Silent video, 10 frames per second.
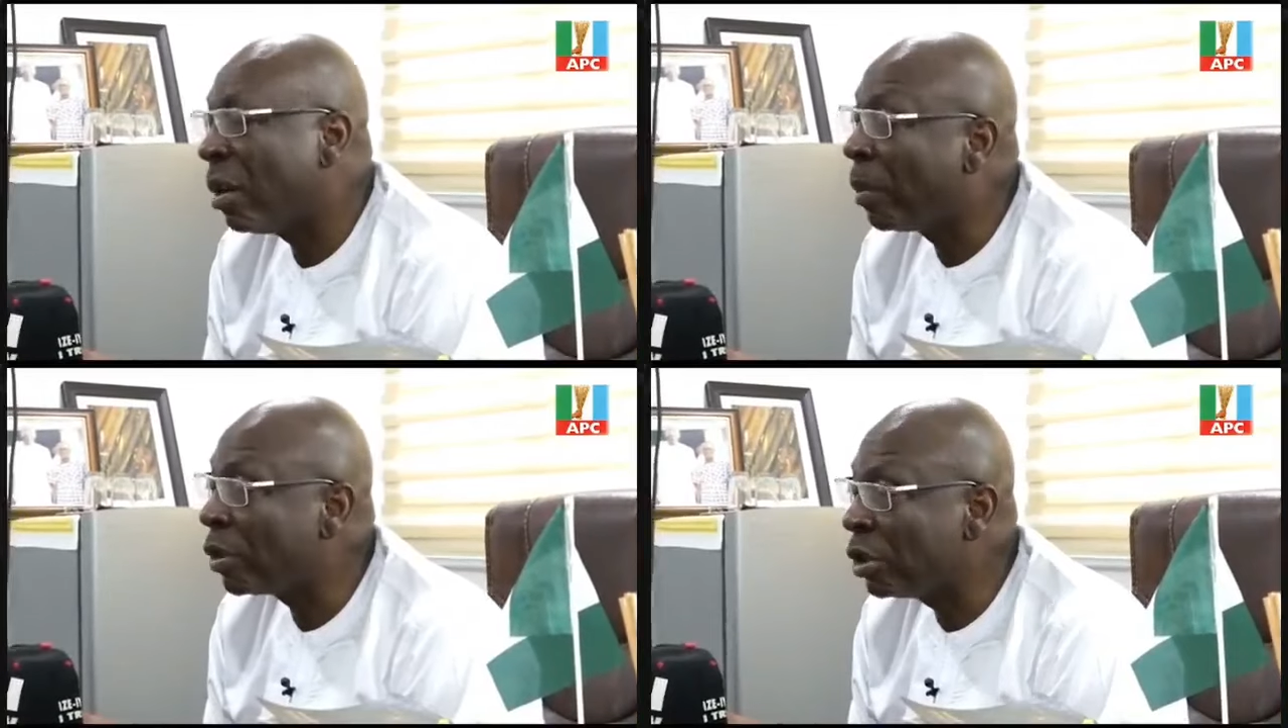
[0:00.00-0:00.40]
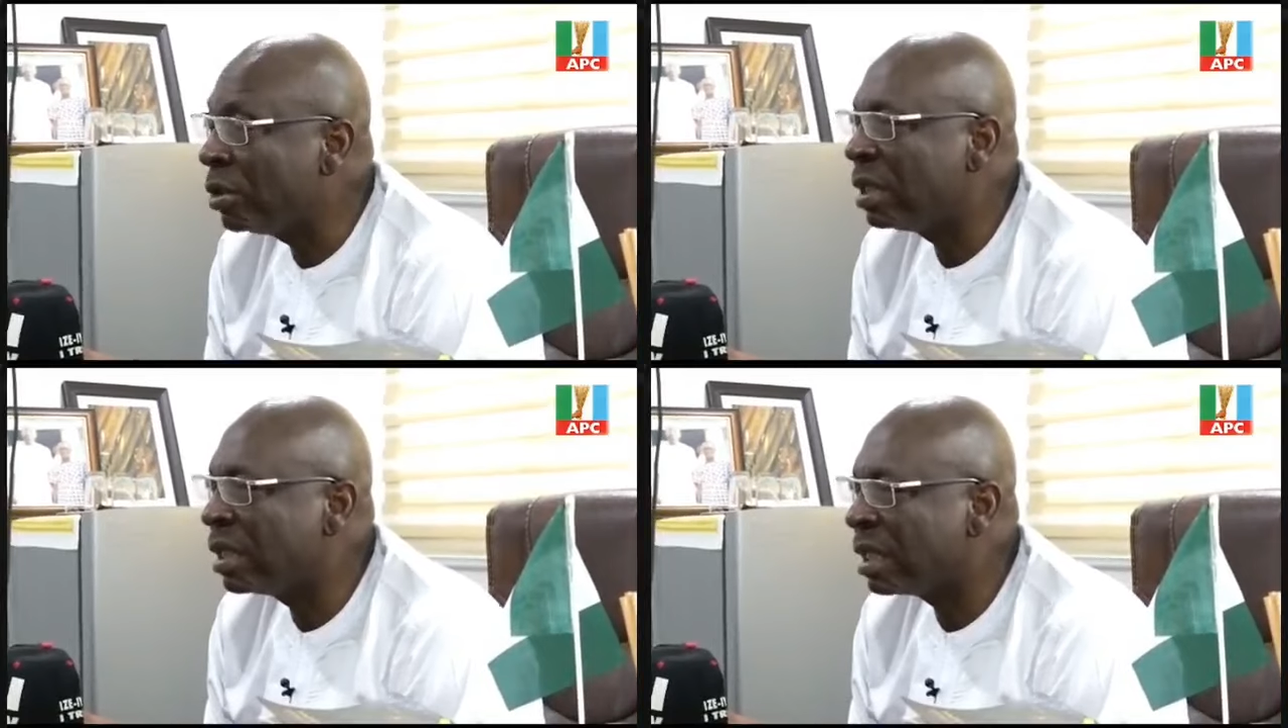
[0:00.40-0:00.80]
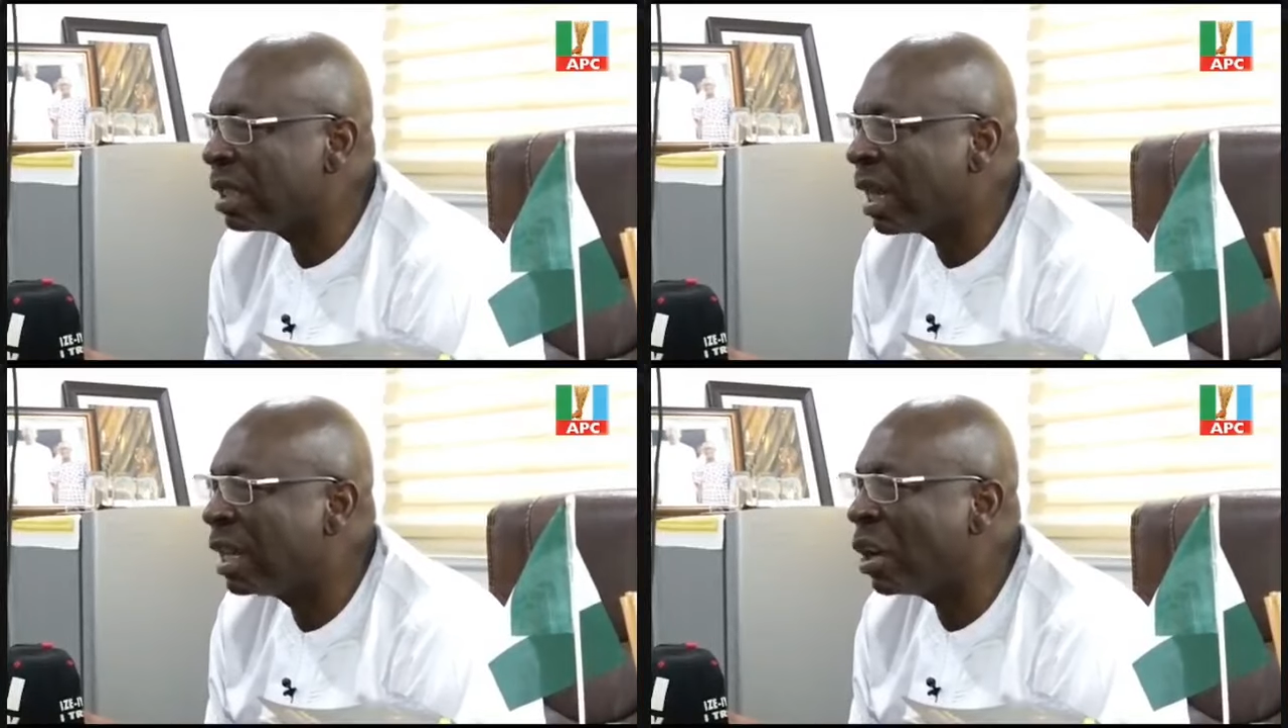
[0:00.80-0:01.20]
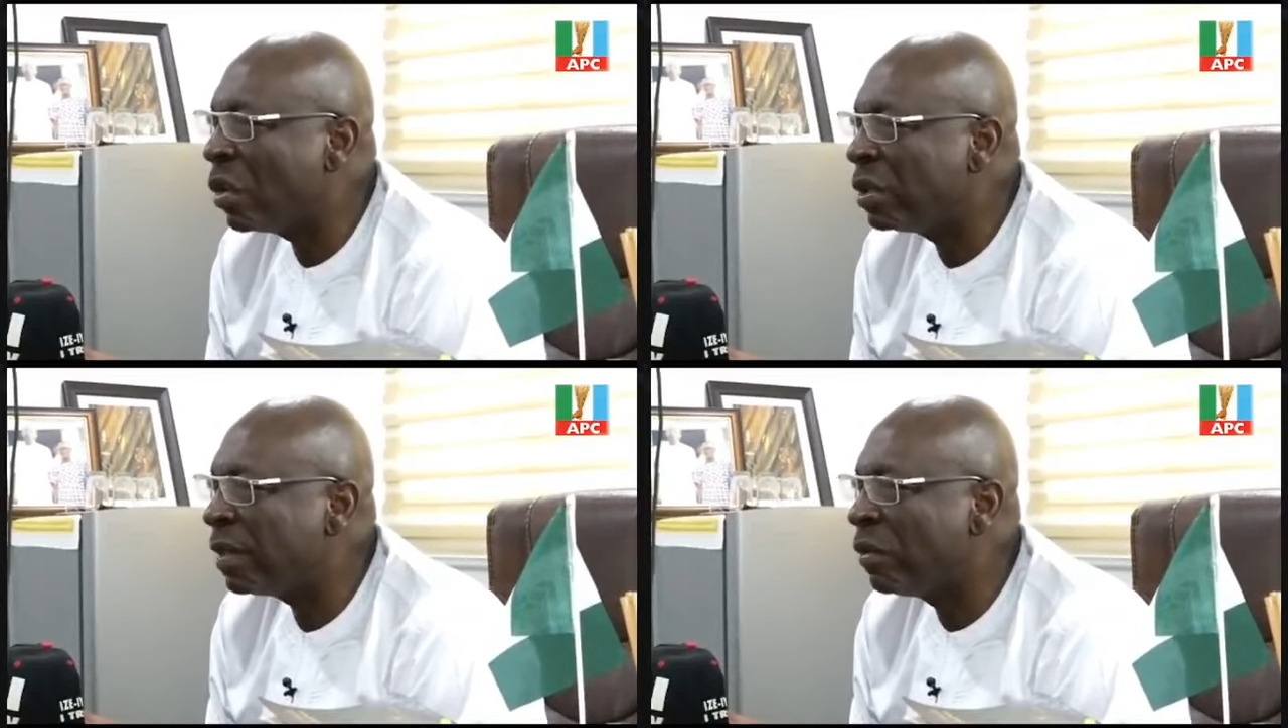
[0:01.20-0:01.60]
opportunity, and
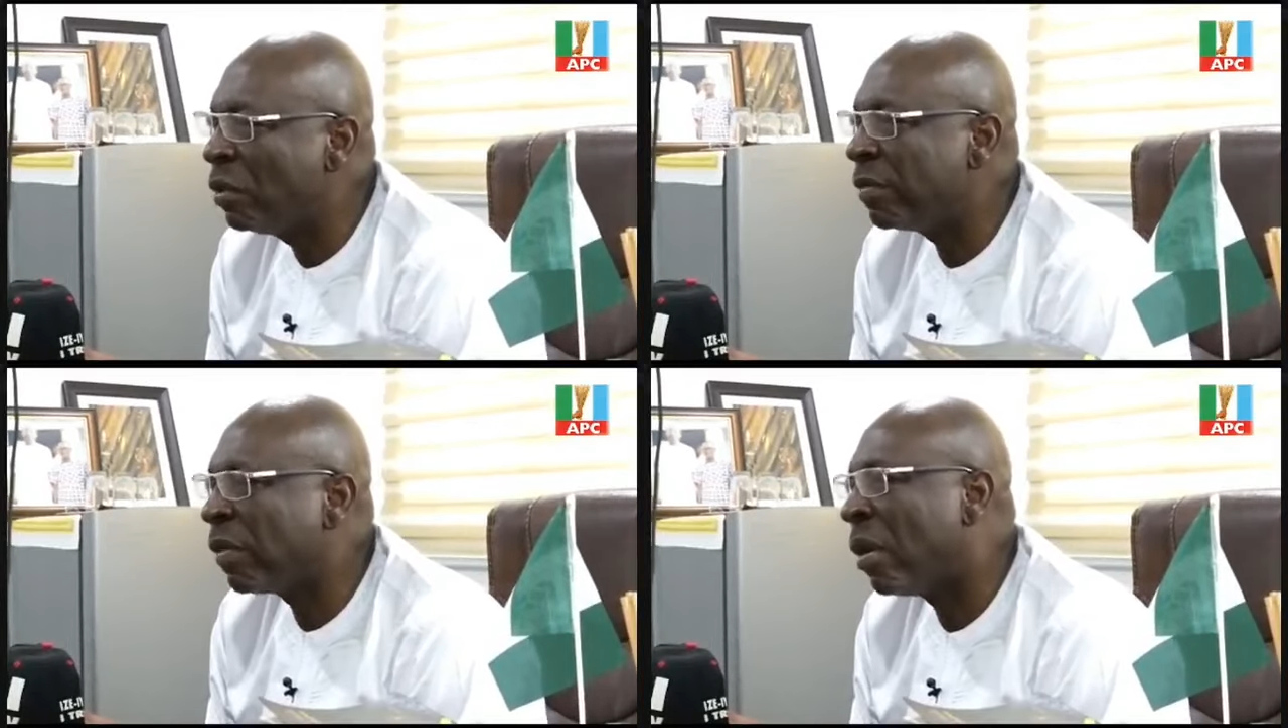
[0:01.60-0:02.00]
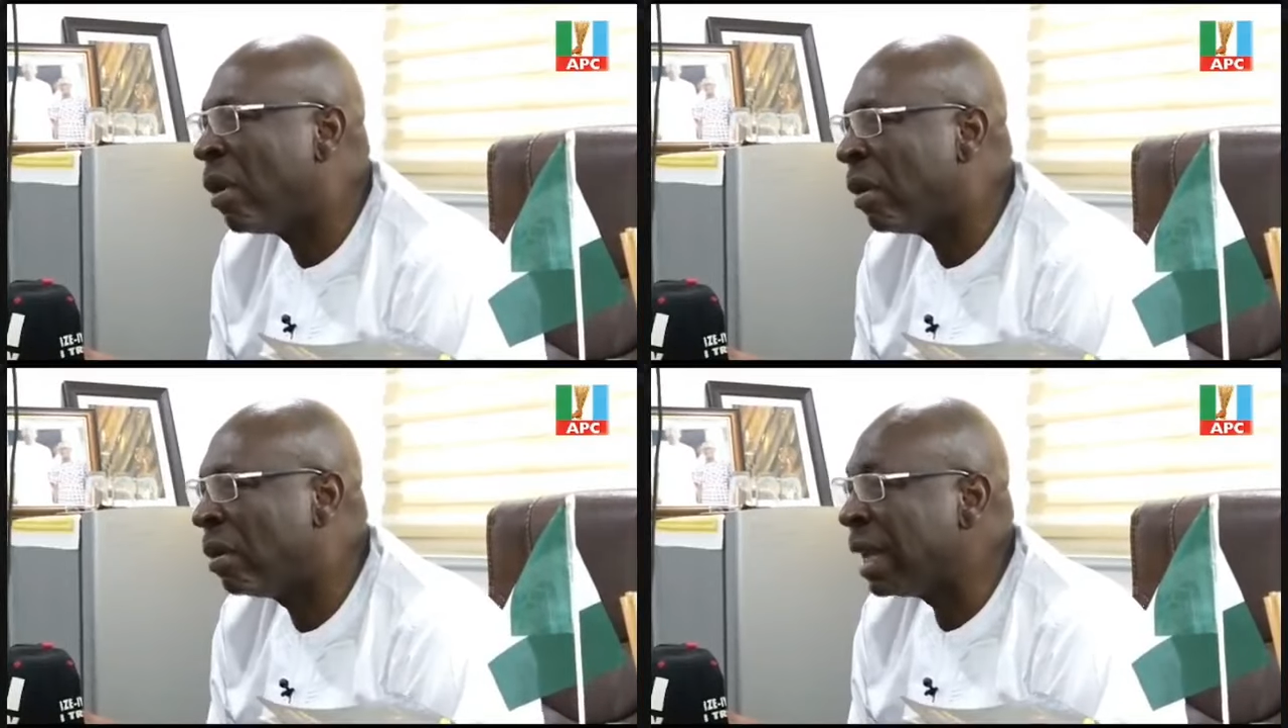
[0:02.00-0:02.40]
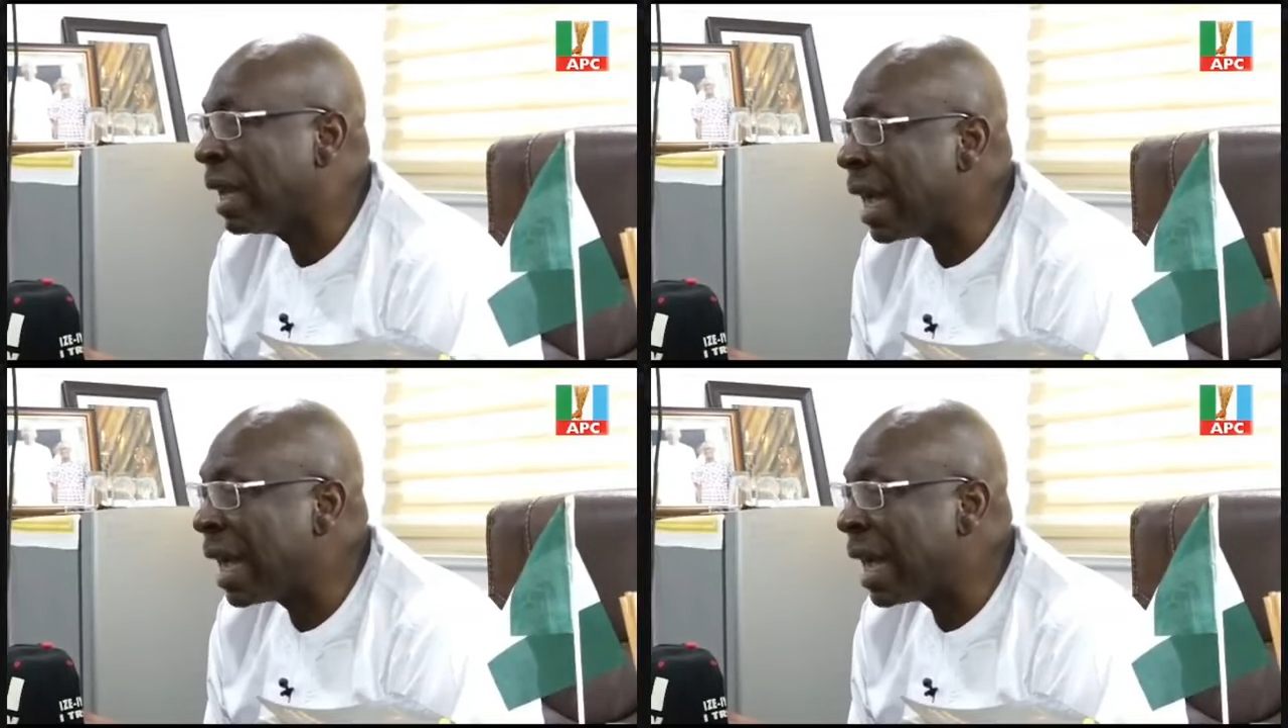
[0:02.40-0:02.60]
inclusive good for all,